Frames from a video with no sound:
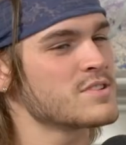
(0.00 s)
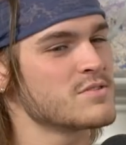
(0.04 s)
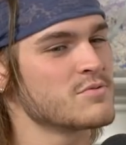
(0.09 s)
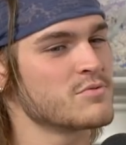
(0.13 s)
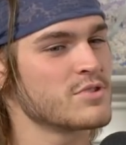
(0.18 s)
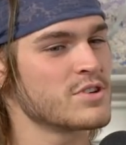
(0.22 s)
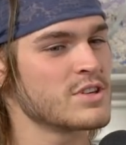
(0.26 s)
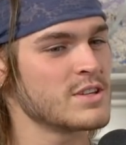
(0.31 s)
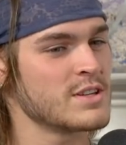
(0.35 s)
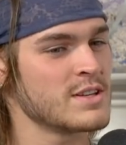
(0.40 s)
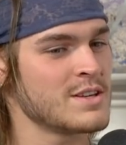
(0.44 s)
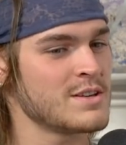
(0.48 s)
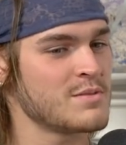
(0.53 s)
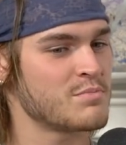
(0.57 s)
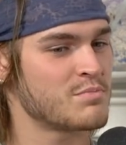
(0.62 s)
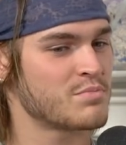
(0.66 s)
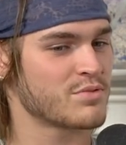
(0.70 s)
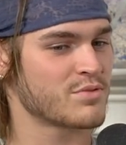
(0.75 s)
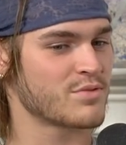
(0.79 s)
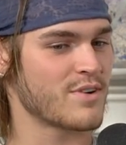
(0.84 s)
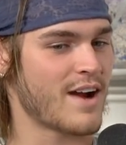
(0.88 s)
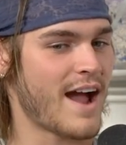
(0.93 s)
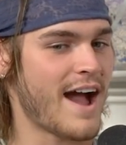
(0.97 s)
really
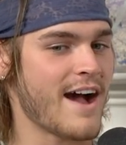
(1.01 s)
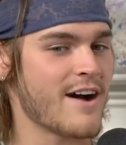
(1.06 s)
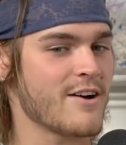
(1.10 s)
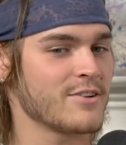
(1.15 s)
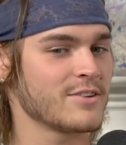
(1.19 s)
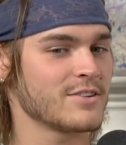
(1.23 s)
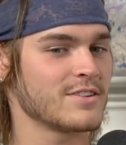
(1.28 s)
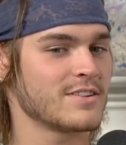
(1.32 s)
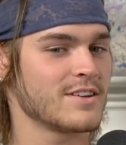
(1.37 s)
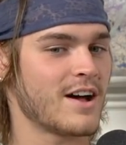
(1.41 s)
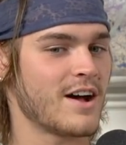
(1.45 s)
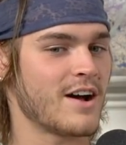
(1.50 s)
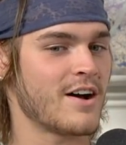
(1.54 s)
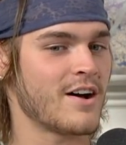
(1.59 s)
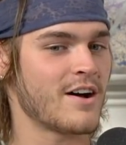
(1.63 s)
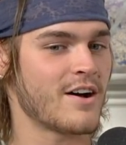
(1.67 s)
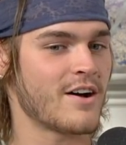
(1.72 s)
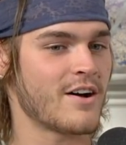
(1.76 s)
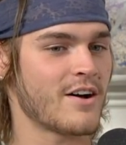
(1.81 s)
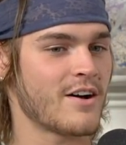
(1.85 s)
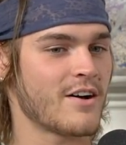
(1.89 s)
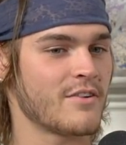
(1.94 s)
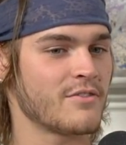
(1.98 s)
proud
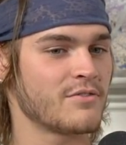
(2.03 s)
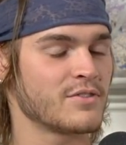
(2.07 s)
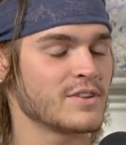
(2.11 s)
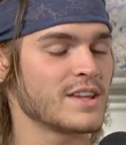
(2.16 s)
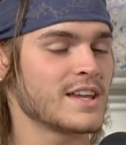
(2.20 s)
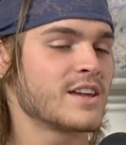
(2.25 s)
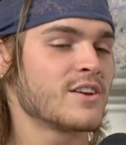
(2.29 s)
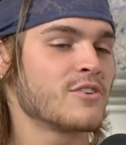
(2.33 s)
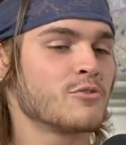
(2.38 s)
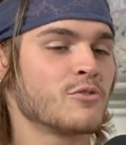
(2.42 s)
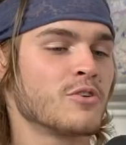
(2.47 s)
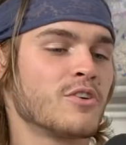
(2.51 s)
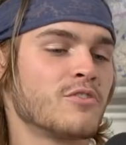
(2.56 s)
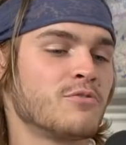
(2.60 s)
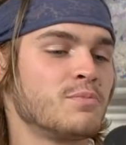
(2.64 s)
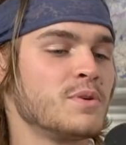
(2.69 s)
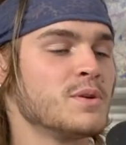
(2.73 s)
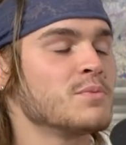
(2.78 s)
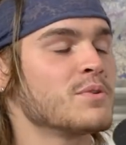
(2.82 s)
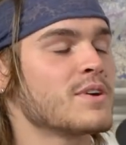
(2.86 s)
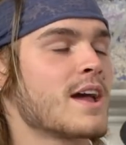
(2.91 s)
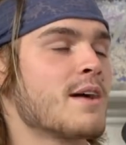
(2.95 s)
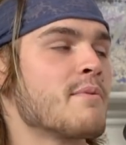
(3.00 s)
of like if
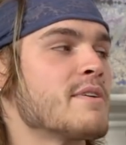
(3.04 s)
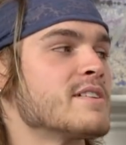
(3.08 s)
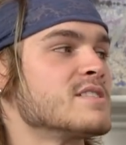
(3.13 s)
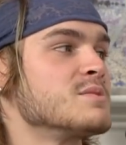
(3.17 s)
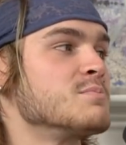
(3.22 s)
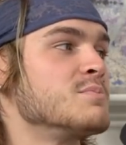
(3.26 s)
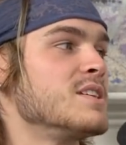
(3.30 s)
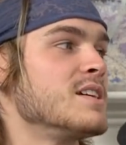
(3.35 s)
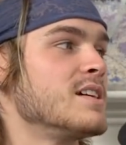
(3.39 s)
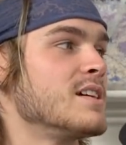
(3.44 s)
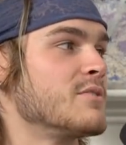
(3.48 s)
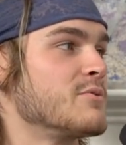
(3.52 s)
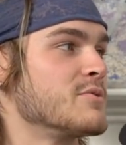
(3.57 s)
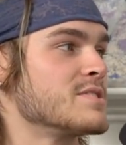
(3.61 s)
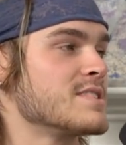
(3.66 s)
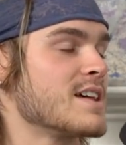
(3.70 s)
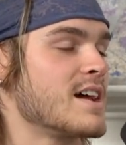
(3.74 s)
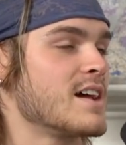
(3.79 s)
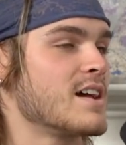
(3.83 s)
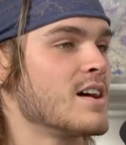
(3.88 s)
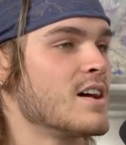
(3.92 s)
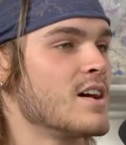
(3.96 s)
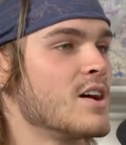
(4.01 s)
people came up to me and was
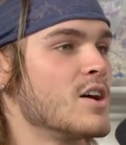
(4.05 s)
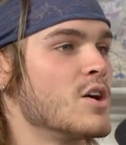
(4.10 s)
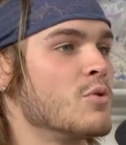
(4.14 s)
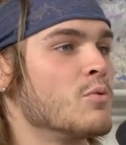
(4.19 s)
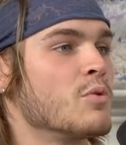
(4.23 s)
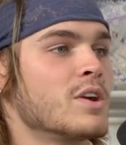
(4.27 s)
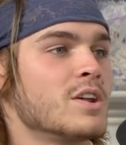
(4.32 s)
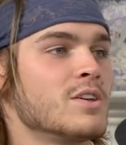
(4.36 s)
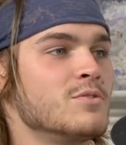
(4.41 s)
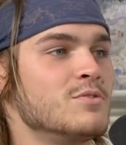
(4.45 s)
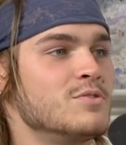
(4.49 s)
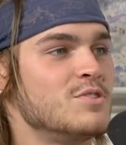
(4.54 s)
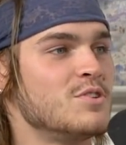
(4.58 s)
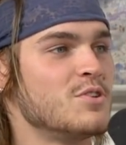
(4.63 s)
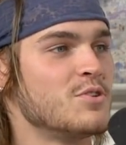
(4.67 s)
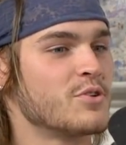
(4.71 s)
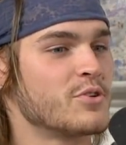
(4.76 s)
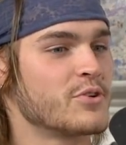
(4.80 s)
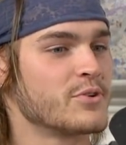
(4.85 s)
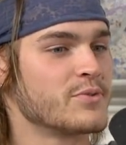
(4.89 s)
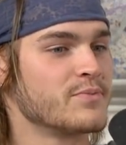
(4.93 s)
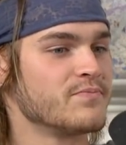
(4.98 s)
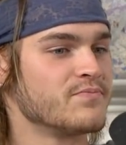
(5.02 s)
like, "What do you
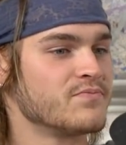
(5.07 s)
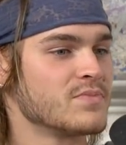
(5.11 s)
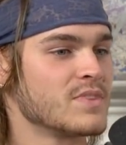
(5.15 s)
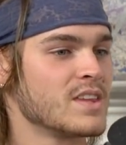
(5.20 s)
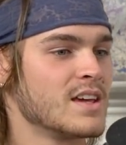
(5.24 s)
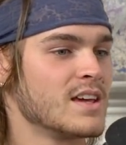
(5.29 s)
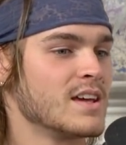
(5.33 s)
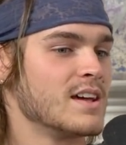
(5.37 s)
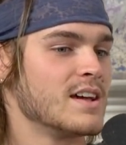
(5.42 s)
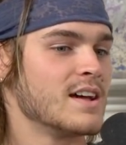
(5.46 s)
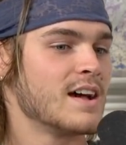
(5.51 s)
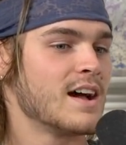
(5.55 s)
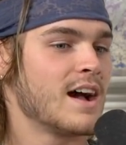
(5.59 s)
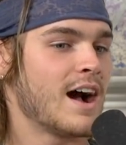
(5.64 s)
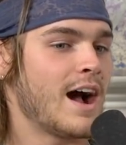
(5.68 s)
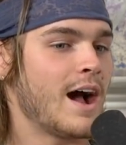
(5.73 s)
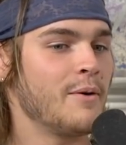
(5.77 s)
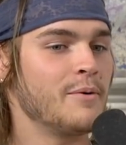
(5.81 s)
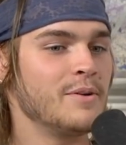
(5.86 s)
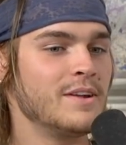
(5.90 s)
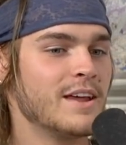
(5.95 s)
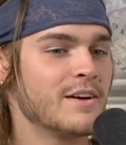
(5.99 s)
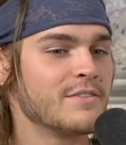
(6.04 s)
do?" I
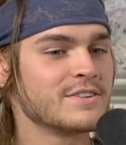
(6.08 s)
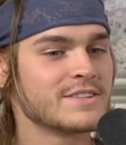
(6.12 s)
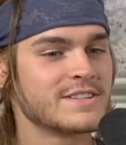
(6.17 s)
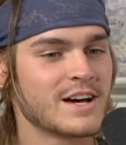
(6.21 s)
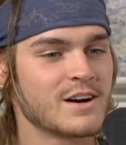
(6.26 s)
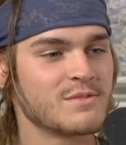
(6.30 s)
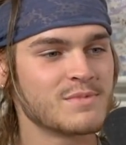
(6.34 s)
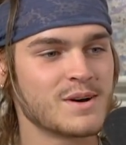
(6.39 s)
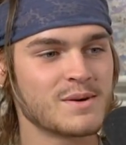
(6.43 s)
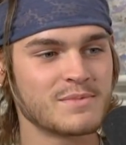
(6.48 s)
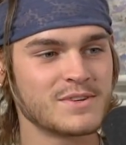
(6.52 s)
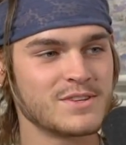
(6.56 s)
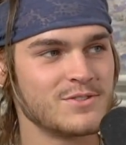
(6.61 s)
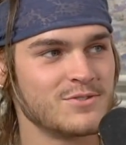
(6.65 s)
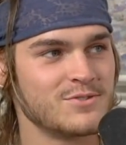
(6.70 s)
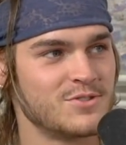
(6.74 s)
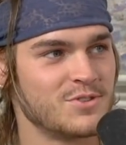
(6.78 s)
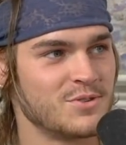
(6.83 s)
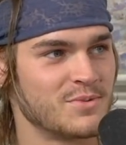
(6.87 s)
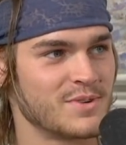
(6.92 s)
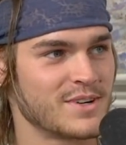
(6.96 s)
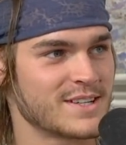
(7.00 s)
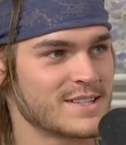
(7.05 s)
would never tell them I'm a
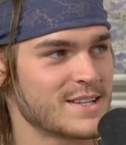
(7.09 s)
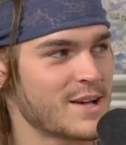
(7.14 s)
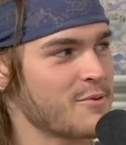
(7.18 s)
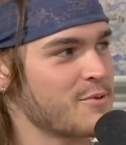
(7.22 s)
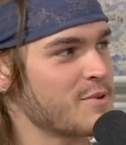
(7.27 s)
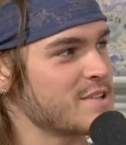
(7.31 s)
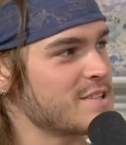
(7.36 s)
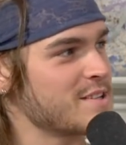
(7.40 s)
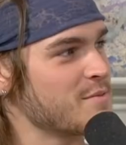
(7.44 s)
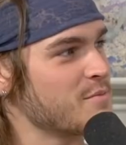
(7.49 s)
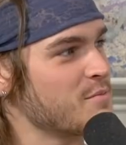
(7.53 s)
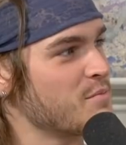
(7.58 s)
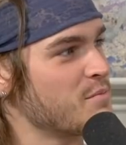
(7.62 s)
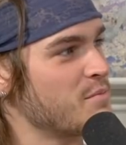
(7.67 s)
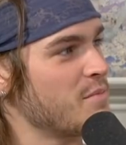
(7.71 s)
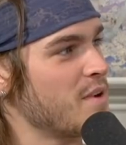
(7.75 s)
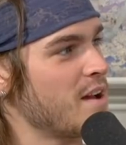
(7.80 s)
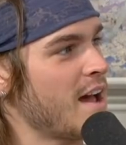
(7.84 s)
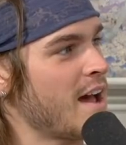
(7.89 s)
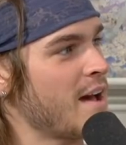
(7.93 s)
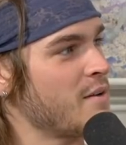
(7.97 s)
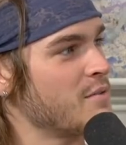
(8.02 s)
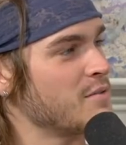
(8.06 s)
YouTuber because I wasn't
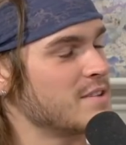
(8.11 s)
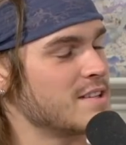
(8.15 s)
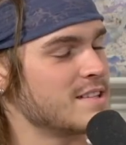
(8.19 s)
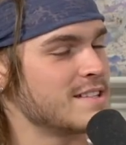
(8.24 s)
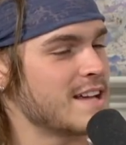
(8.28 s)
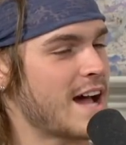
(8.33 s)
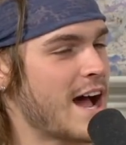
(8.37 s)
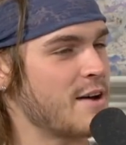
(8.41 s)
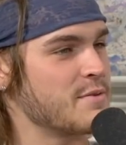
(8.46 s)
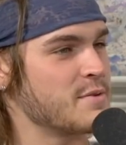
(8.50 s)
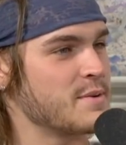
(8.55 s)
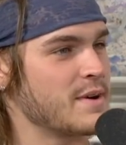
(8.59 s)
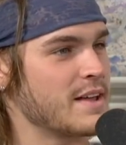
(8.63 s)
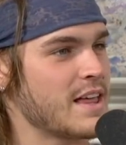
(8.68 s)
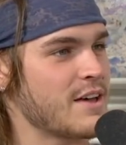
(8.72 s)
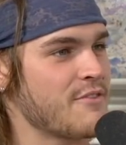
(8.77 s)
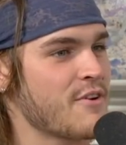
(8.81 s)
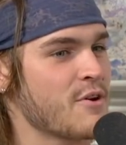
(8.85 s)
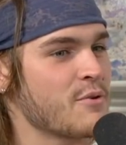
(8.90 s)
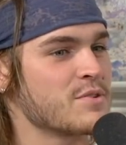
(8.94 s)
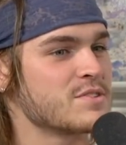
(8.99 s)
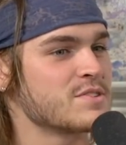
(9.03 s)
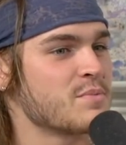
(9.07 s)
at the time in my life.
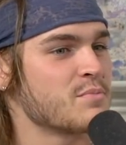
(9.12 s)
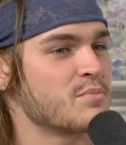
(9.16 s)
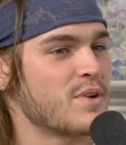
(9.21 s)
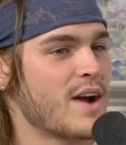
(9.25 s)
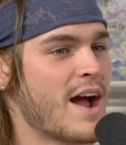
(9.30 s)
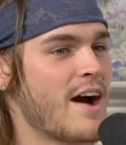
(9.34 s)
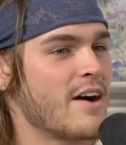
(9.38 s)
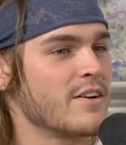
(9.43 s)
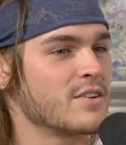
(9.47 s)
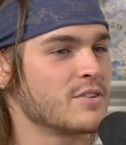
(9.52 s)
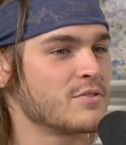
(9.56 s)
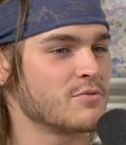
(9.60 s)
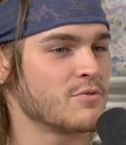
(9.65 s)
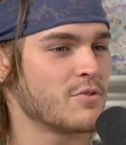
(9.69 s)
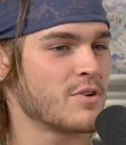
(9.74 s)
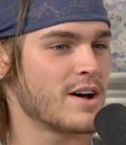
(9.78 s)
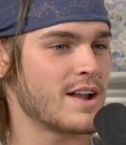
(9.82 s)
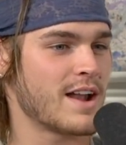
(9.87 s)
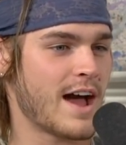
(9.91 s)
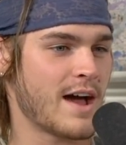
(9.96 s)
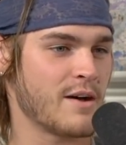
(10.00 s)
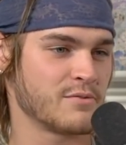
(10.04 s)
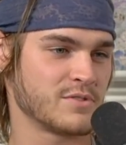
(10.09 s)
I wasn't proud of
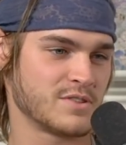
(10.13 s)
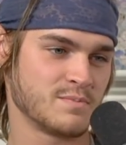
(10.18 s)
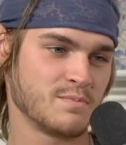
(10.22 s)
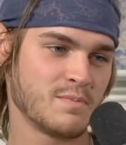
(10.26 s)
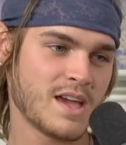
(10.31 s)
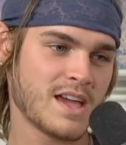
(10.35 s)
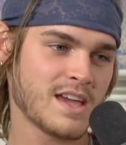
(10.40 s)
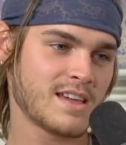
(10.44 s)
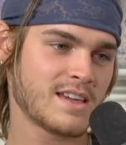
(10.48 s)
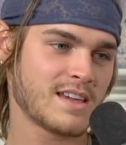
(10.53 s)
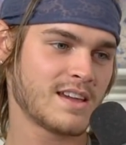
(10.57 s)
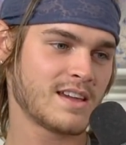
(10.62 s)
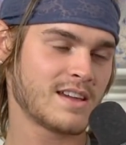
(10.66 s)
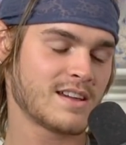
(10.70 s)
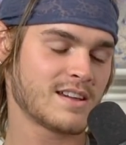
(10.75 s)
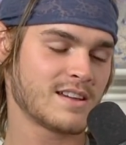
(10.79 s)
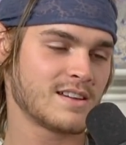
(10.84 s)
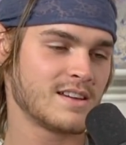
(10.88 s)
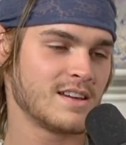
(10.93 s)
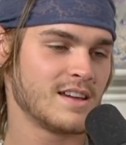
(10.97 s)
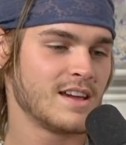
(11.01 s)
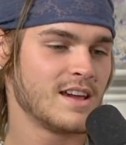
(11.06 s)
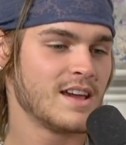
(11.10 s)
what I was
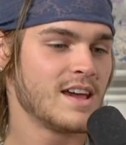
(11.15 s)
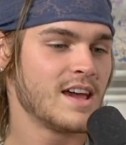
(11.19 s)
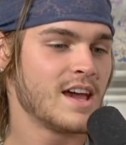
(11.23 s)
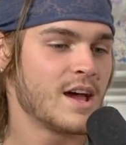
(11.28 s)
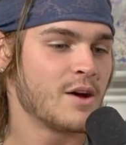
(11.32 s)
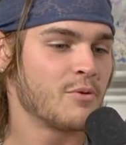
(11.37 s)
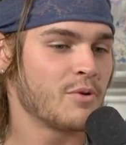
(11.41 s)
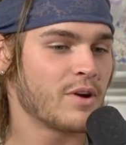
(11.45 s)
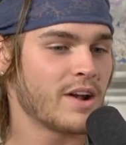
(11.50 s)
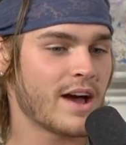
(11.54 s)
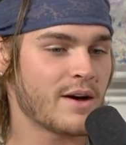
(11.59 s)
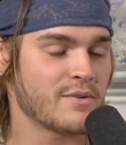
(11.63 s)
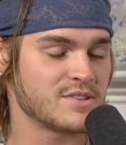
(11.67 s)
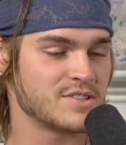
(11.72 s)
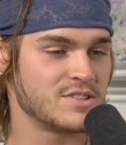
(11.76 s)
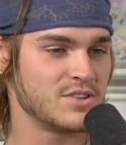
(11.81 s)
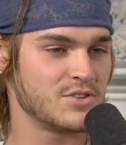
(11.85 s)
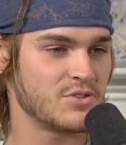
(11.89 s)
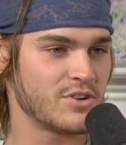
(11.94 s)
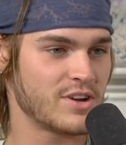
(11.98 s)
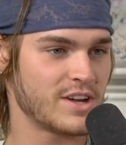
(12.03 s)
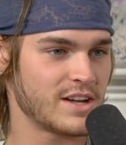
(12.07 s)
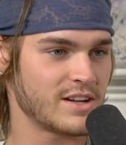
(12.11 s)
making and what I was
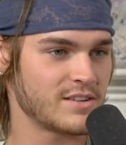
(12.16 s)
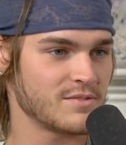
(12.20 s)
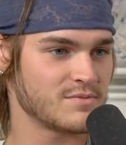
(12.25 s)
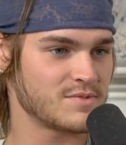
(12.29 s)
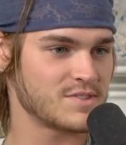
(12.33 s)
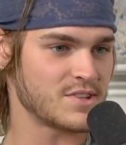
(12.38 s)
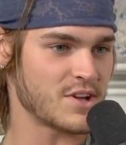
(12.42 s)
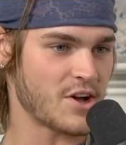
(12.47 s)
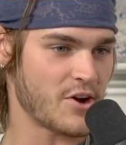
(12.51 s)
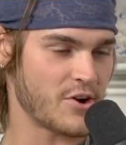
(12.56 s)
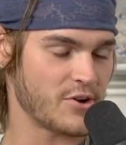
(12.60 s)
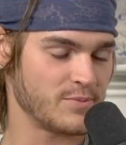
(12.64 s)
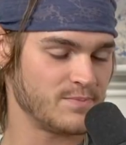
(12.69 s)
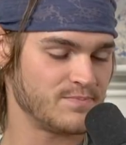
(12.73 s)
doing. So